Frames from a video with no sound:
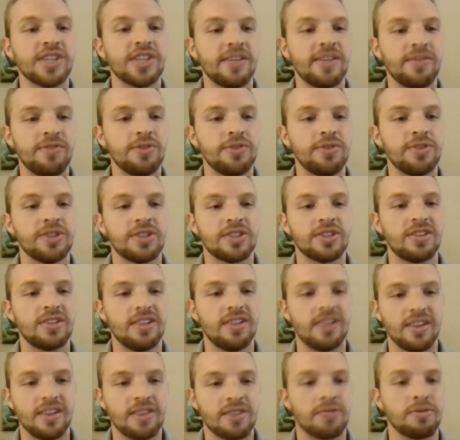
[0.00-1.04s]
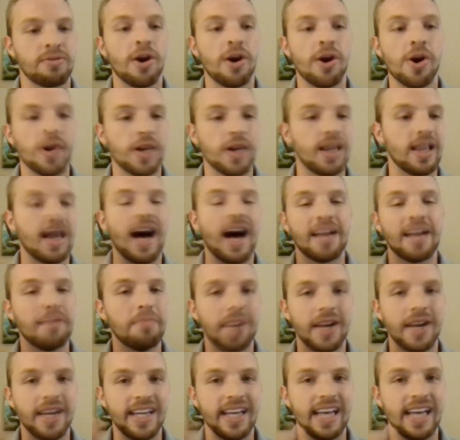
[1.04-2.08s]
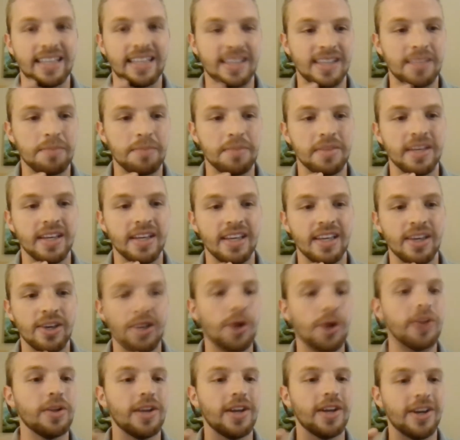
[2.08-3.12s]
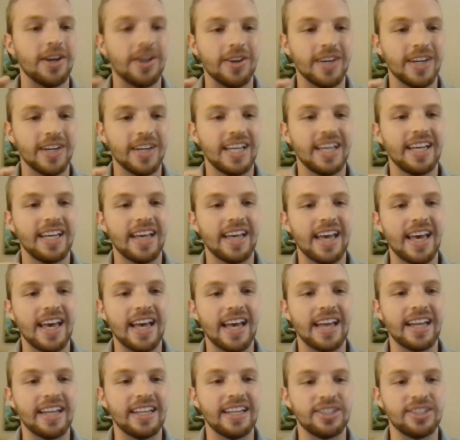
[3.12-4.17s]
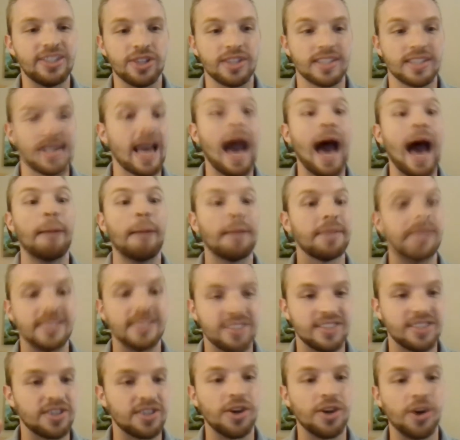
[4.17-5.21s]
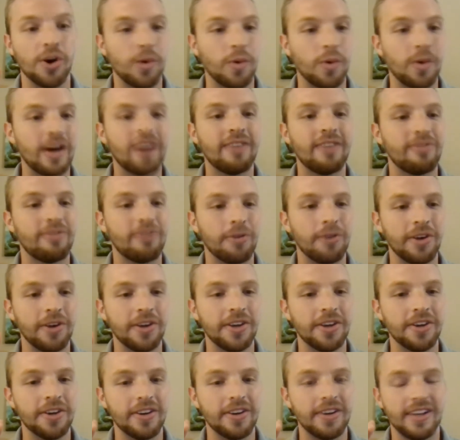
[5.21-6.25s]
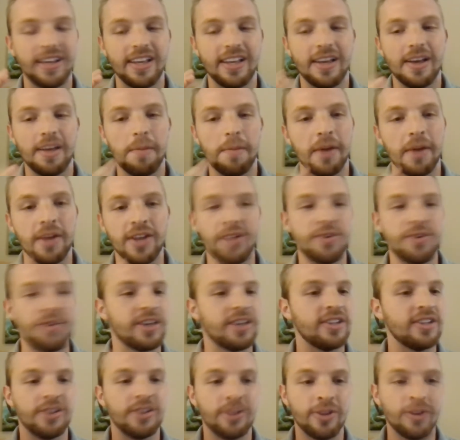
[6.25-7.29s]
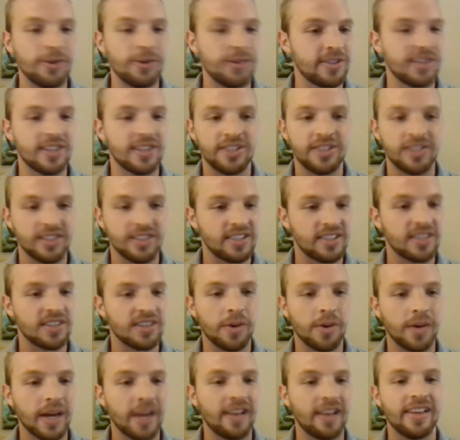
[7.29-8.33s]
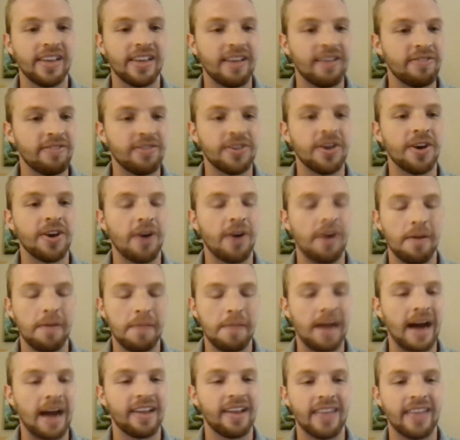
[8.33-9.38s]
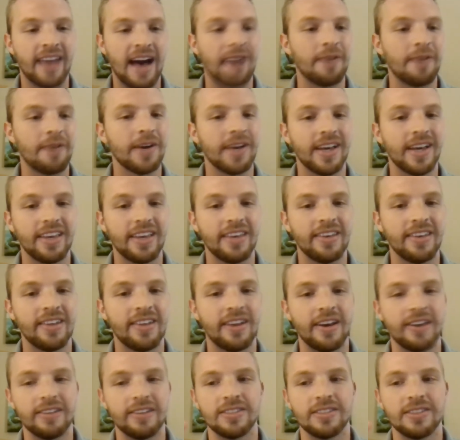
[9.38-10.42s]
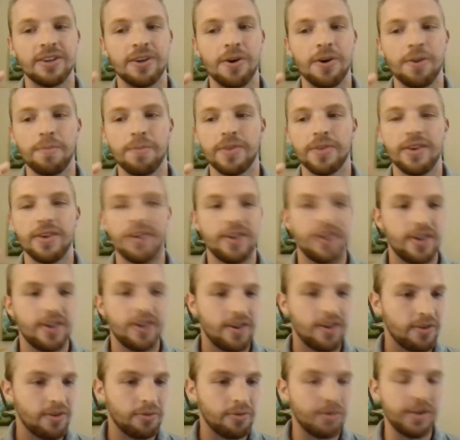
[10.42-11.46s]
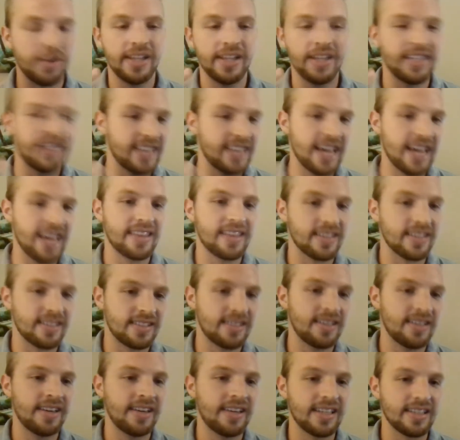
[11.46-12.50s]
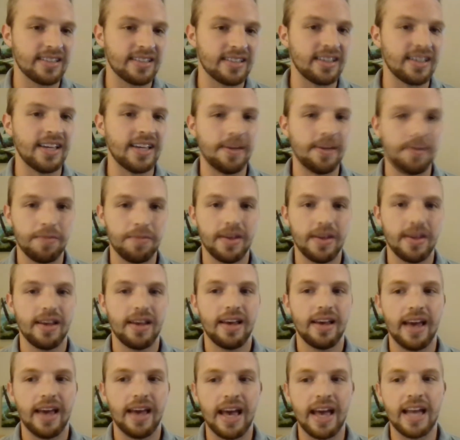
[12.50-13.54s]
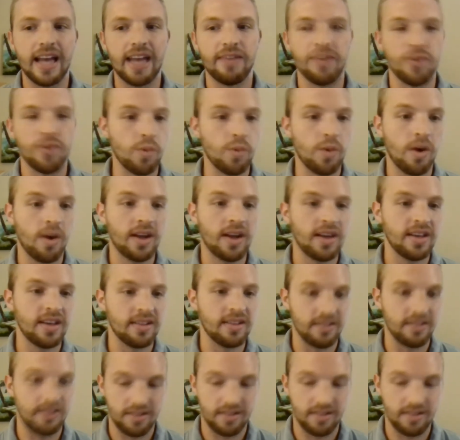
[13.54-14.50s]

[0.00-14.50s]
if you just throw a lot of money at something YOLO and it just happens to go well for you. But you can lose it just as quickly if you go about it that way. So really take this seriously. And if you want to,